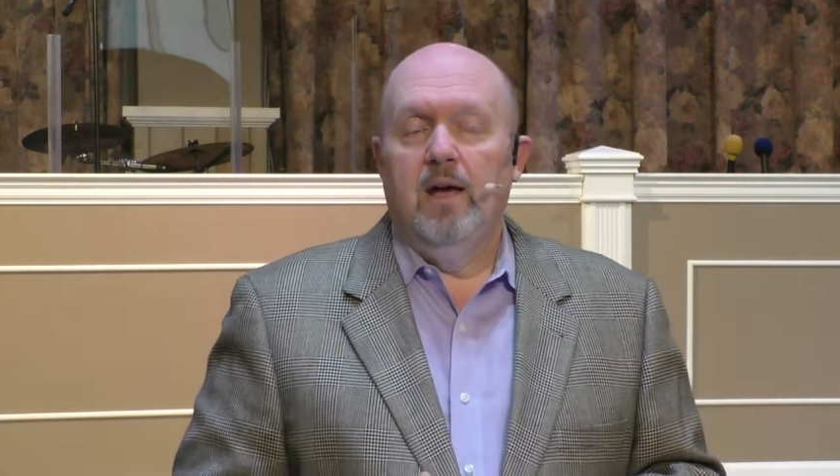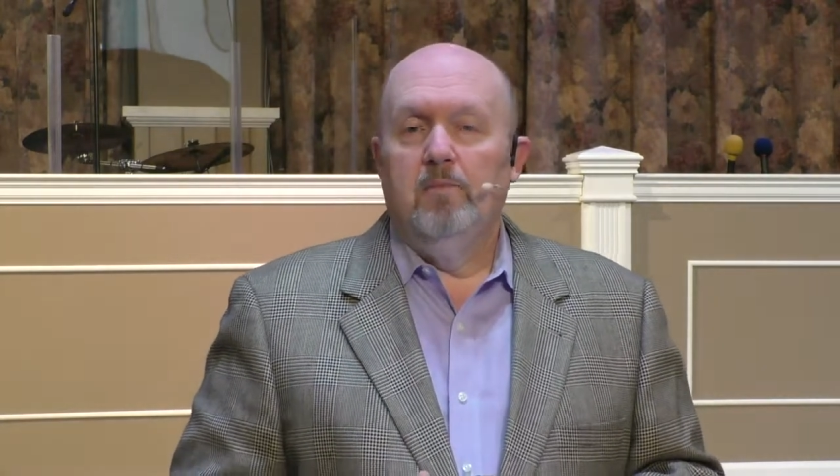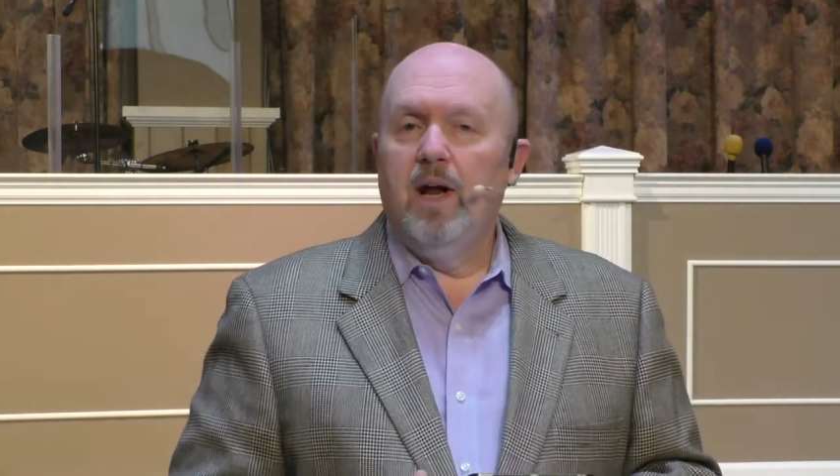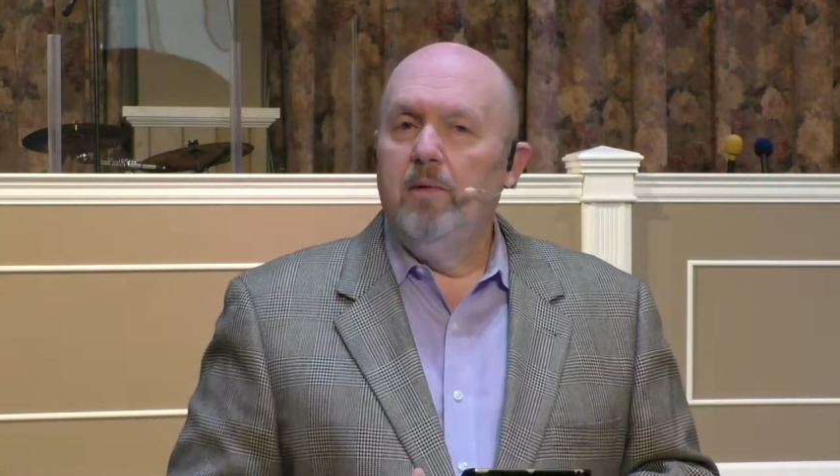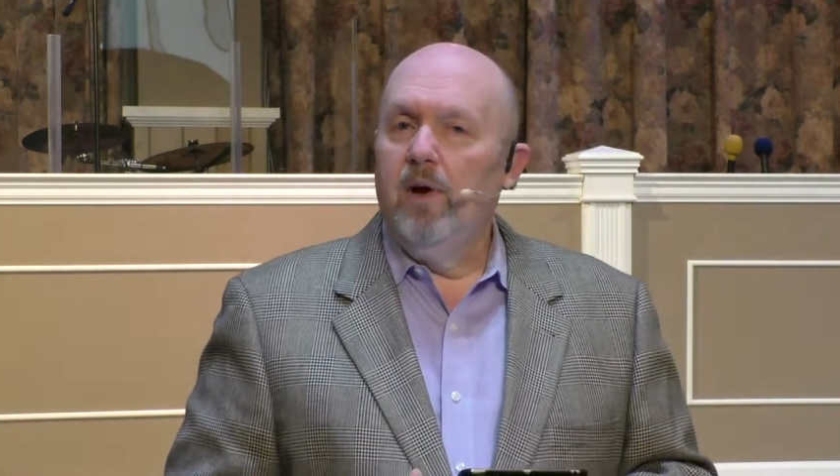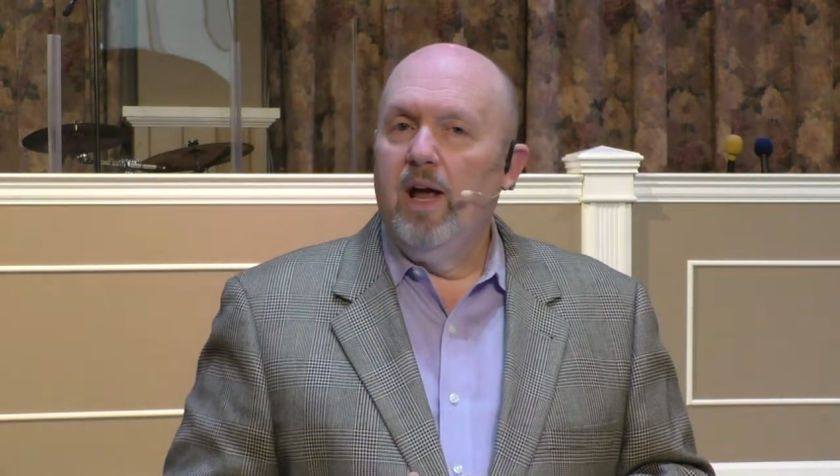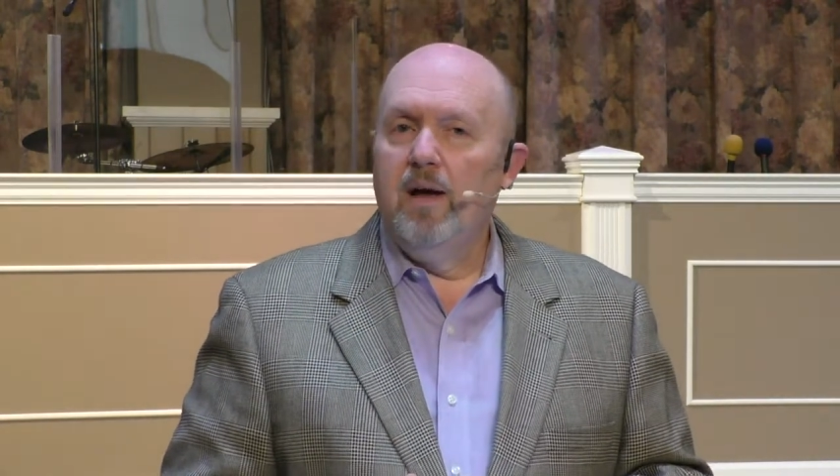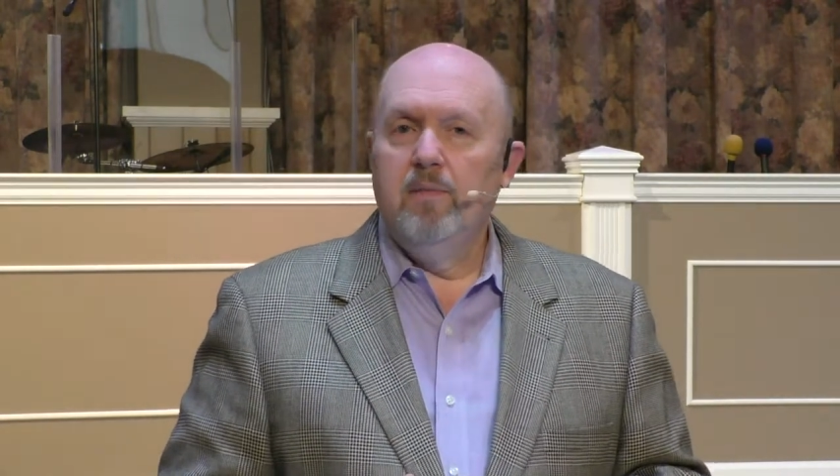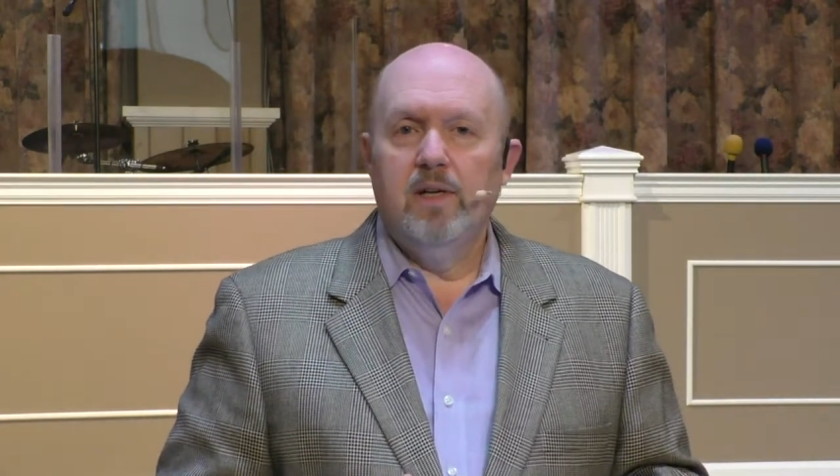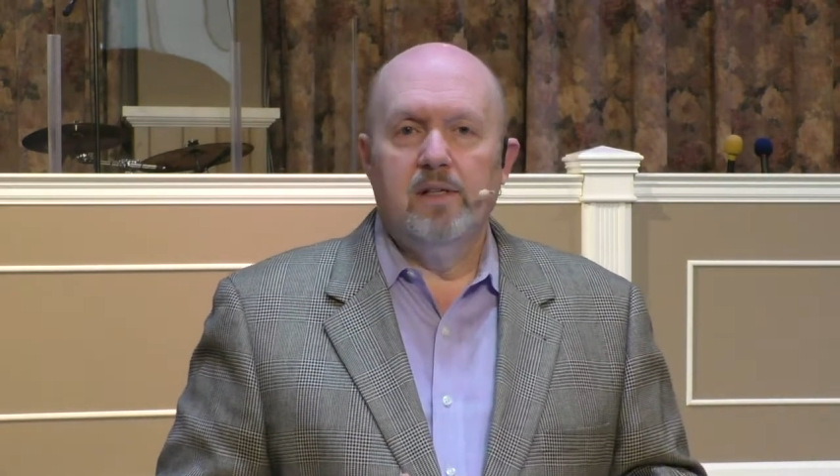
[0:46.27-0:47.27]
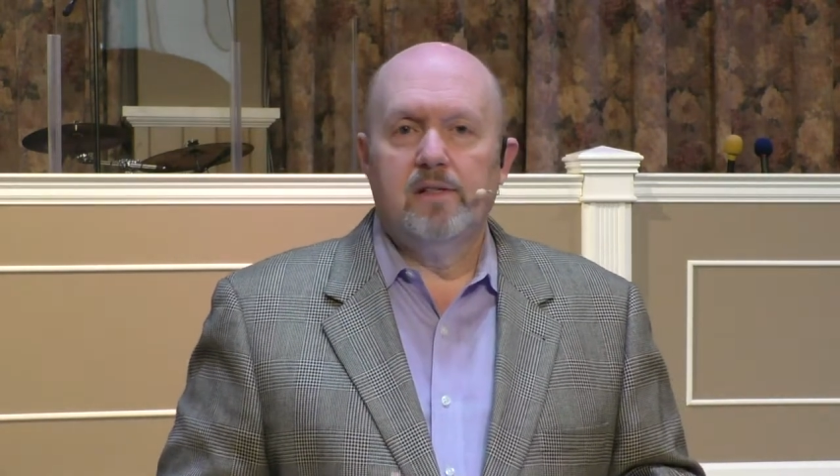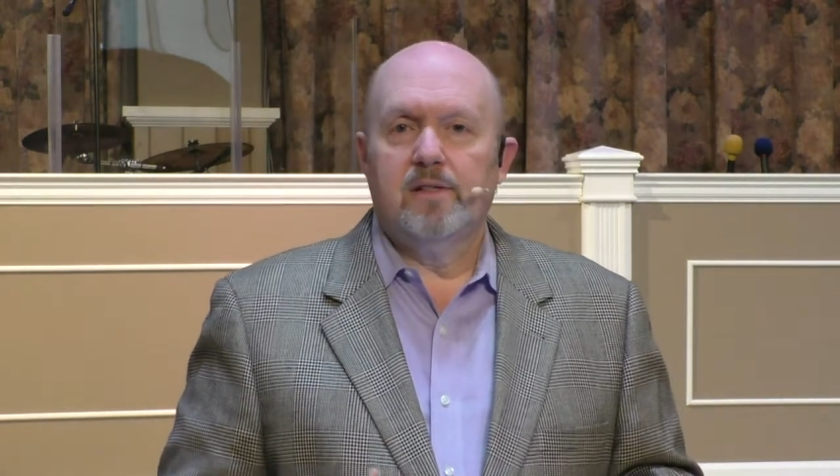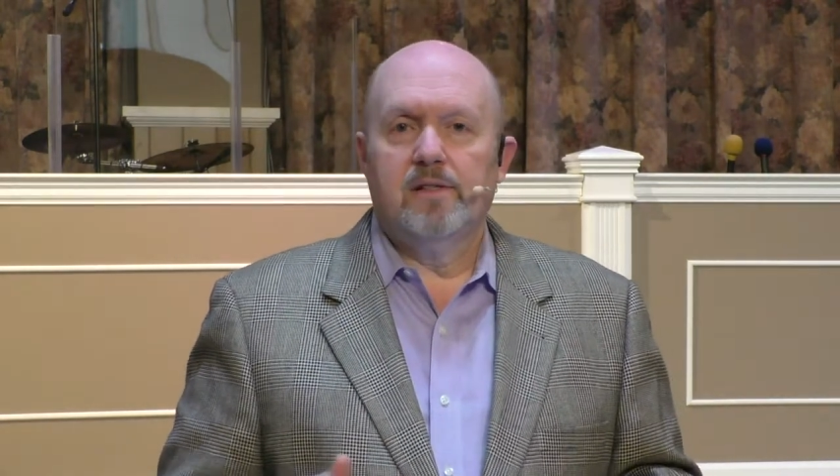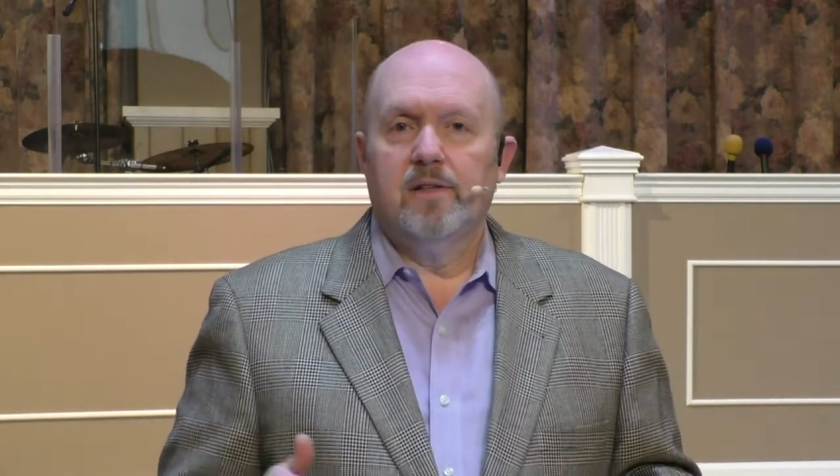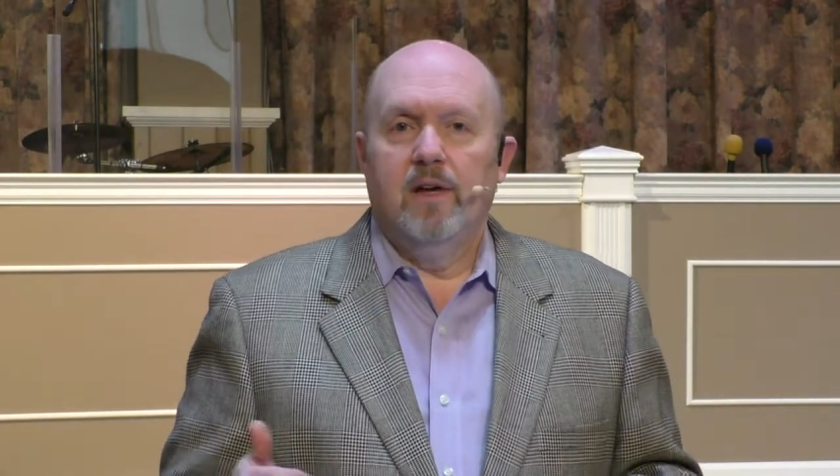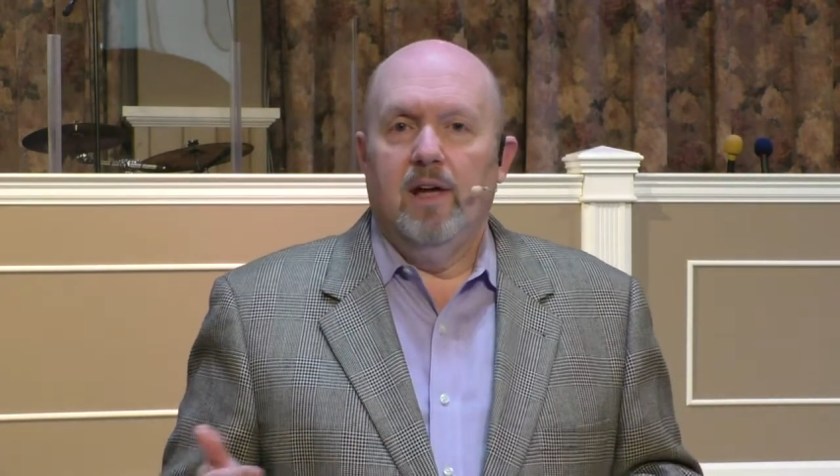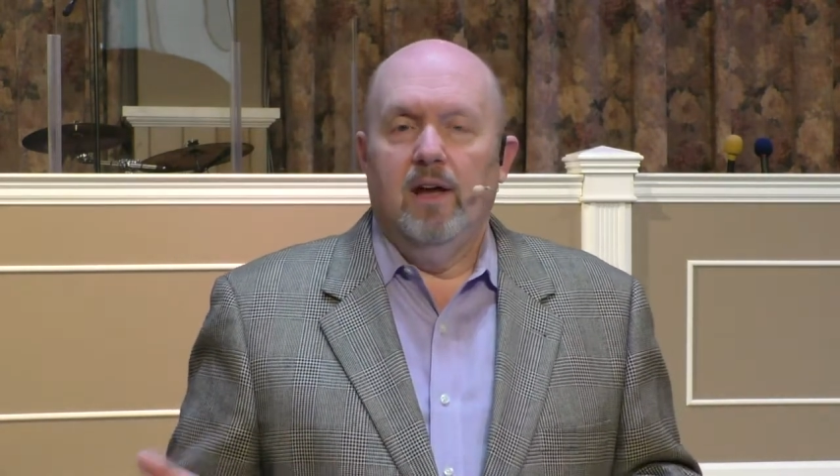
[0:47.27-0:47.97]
But Abraham and his